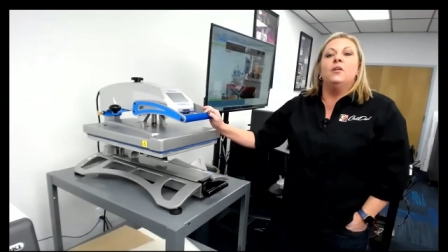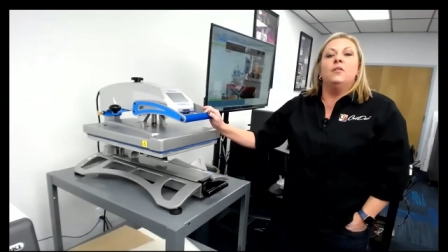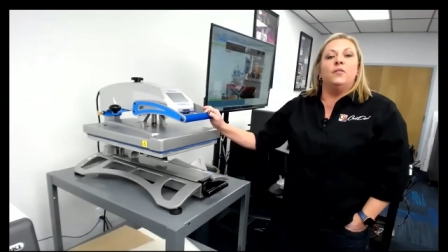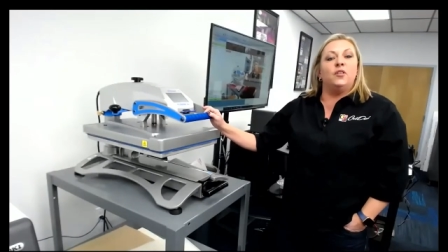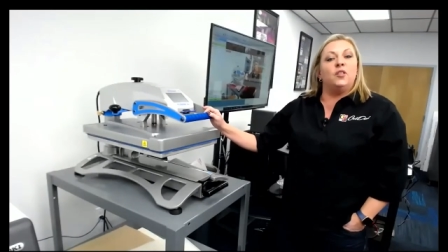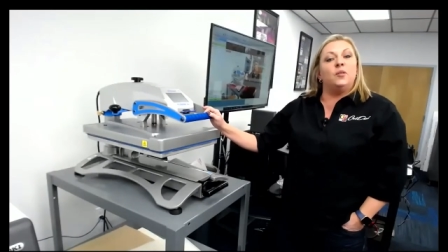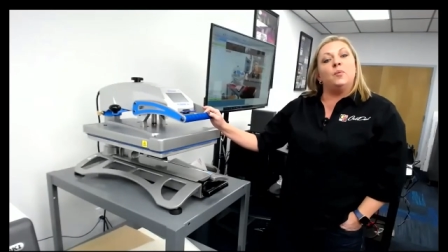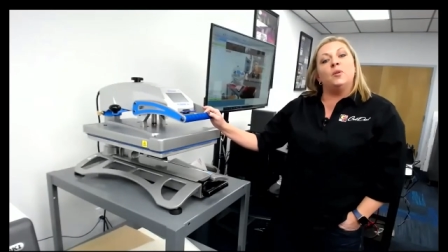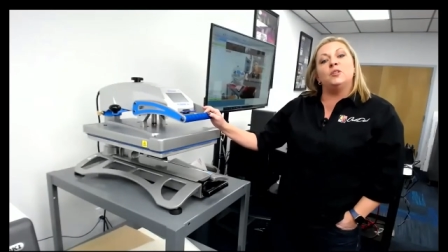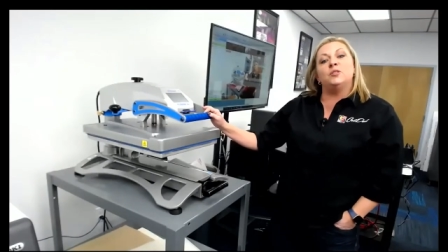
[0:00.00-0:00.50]

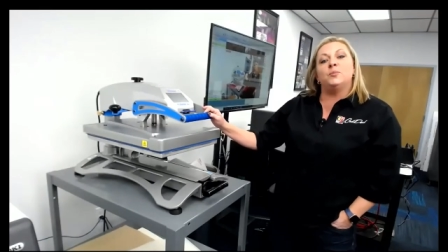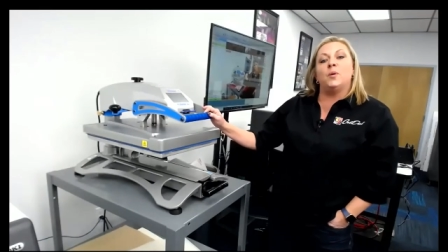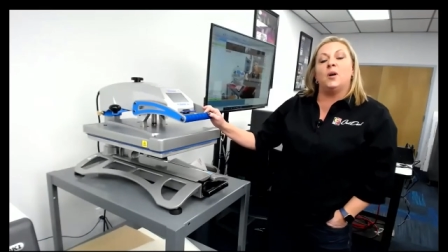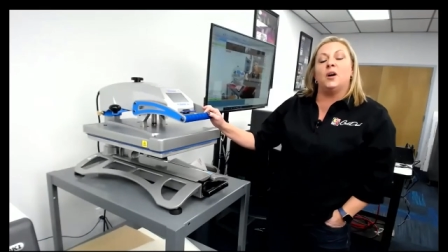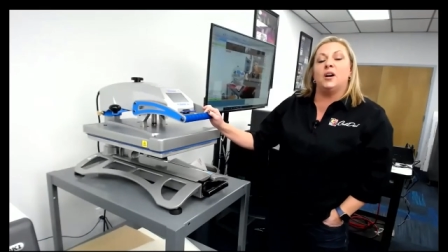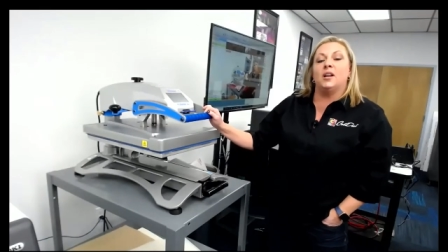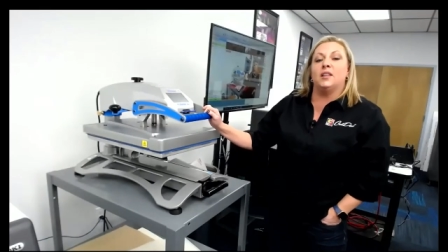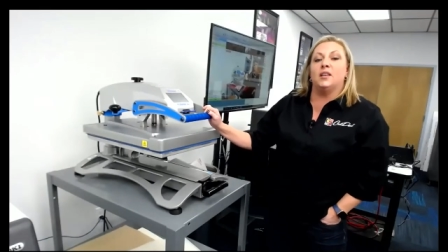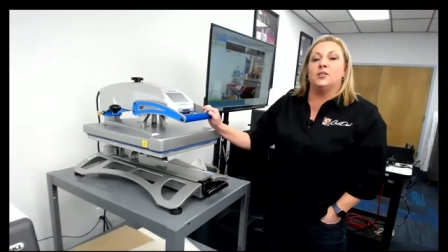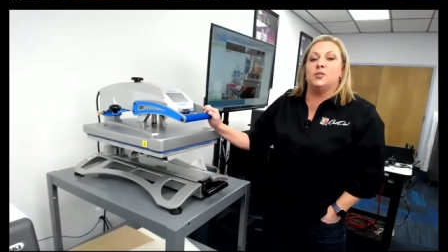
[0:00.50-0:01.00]
for the most
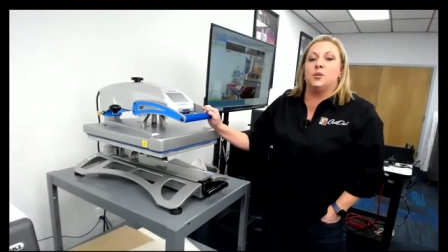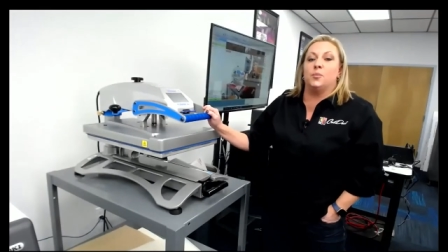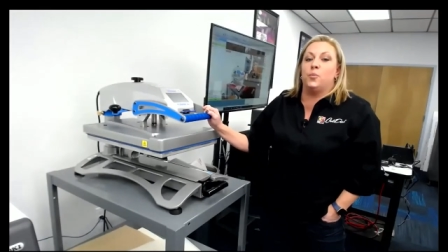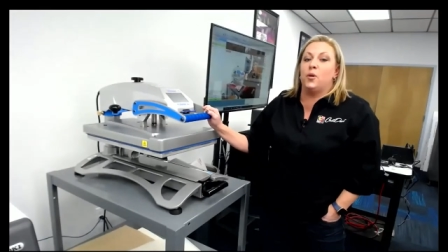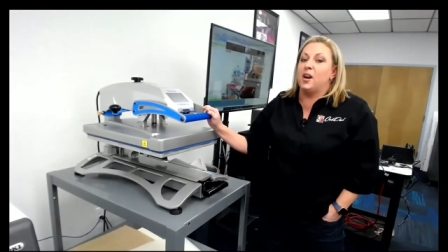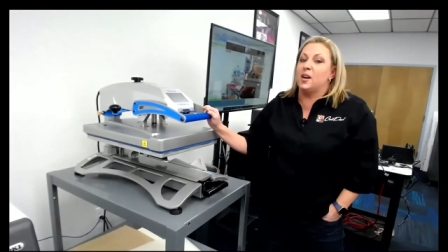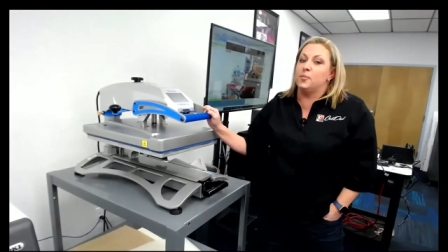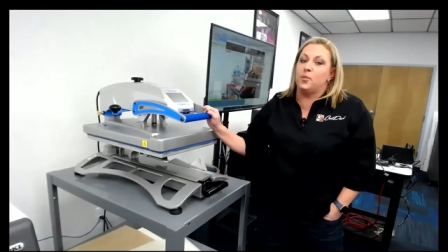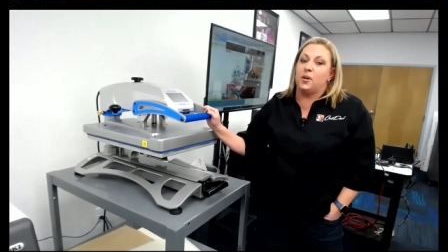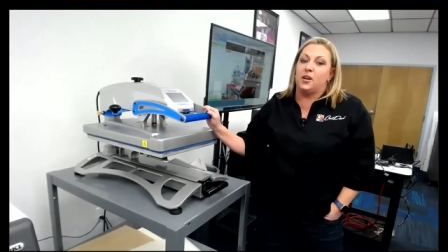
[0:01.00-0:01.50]
part, unless you're
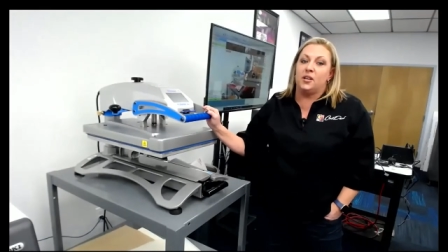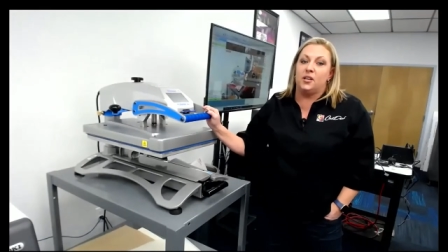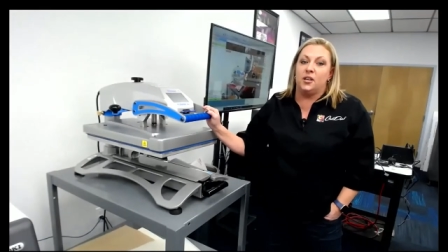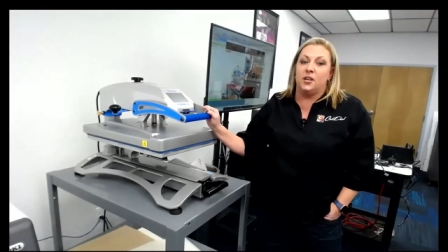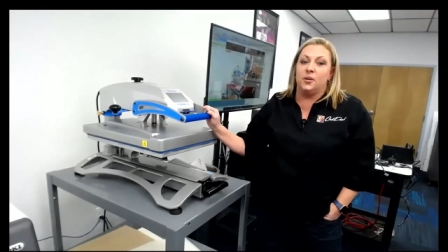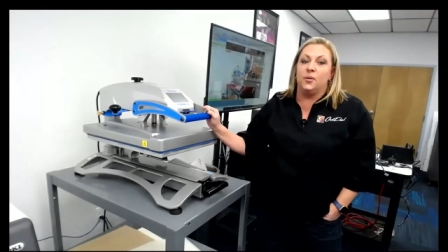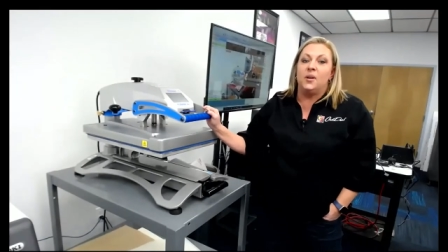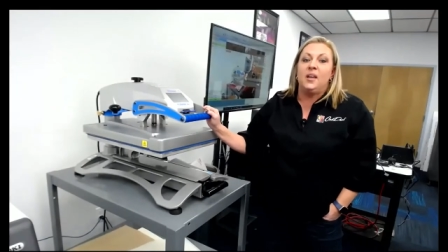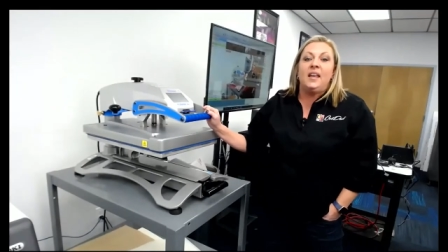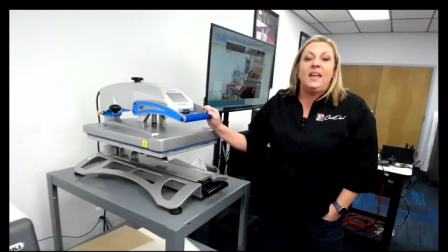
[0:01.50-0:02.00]
brand, brand
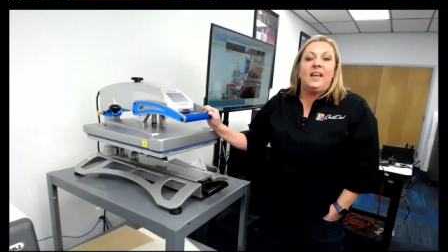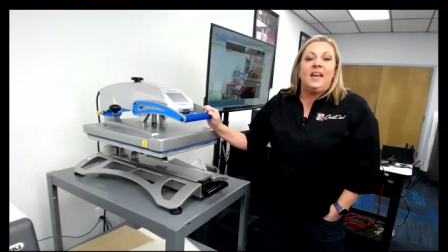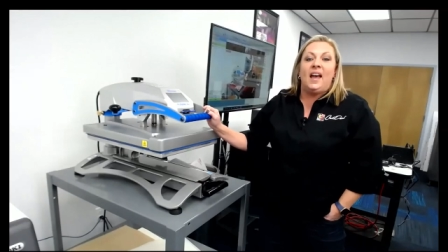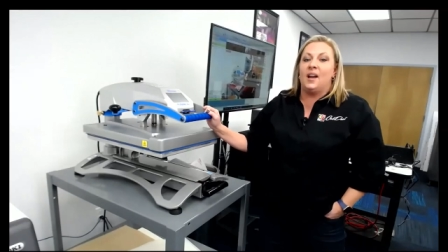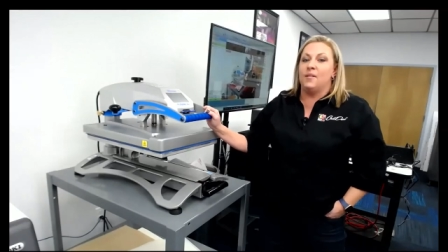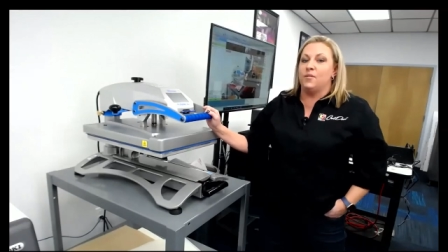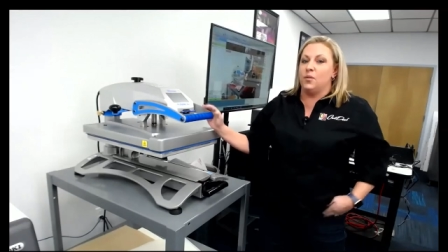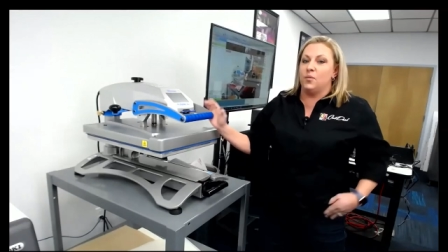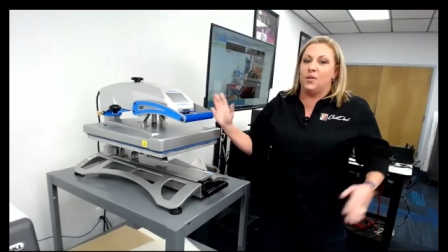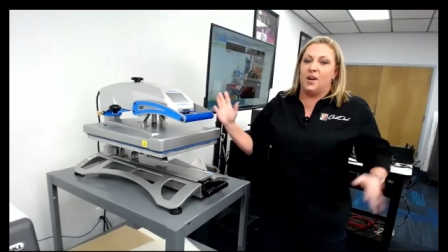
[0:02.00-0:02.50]
new,
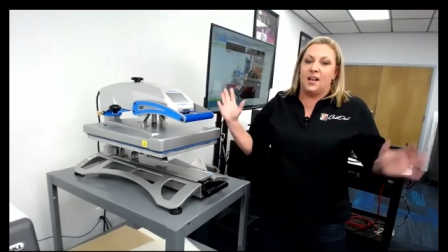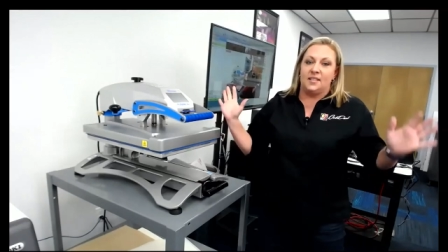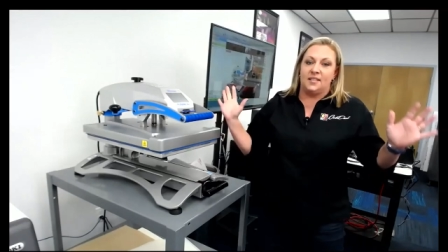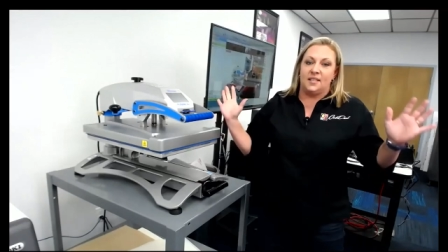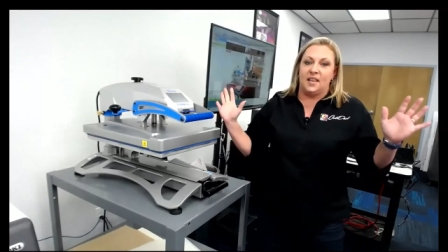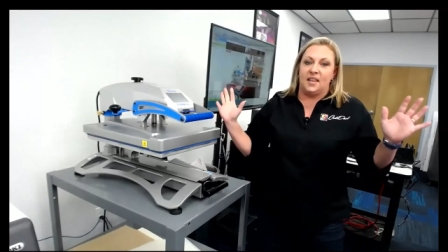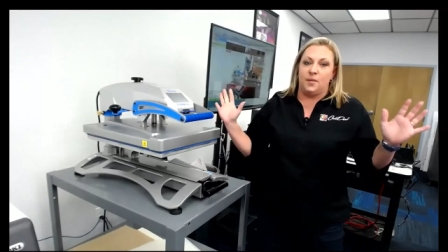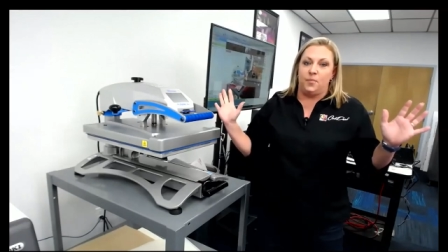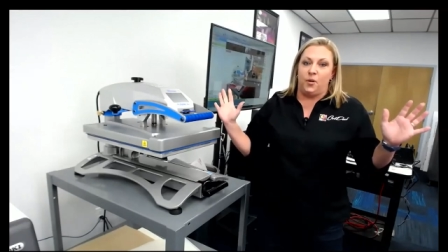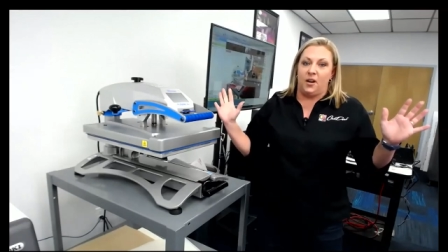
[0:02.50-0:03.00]
everyone has a
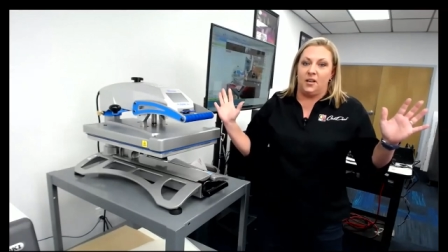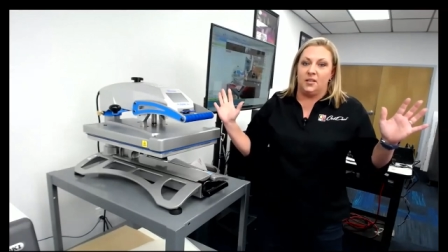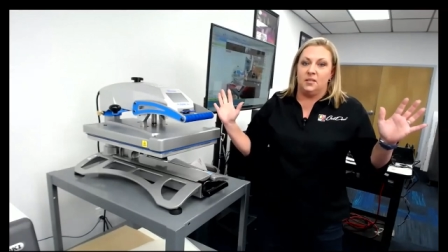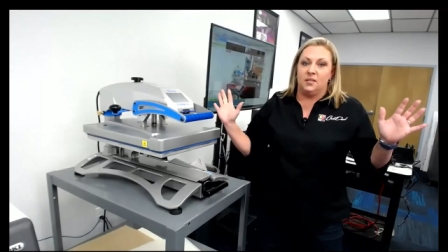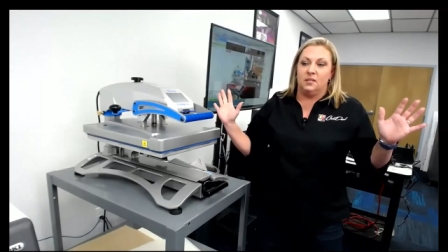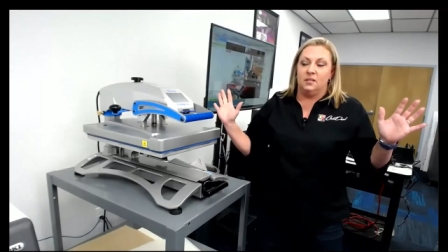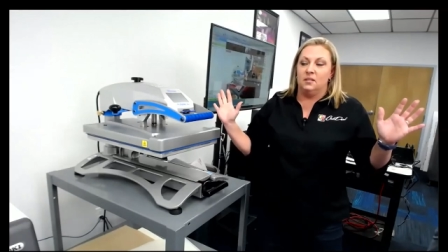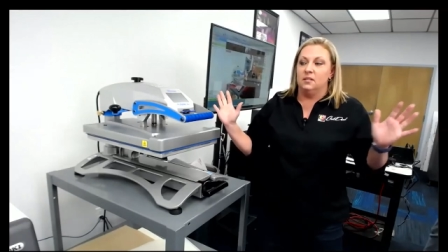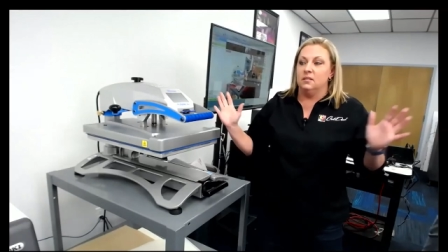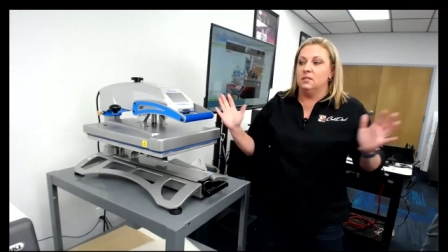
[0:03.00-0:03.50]
heat
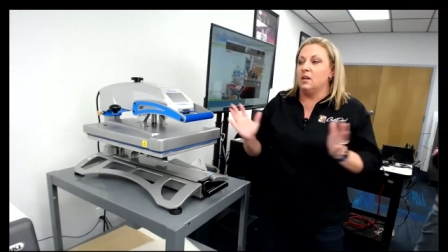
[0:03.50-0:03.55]
press.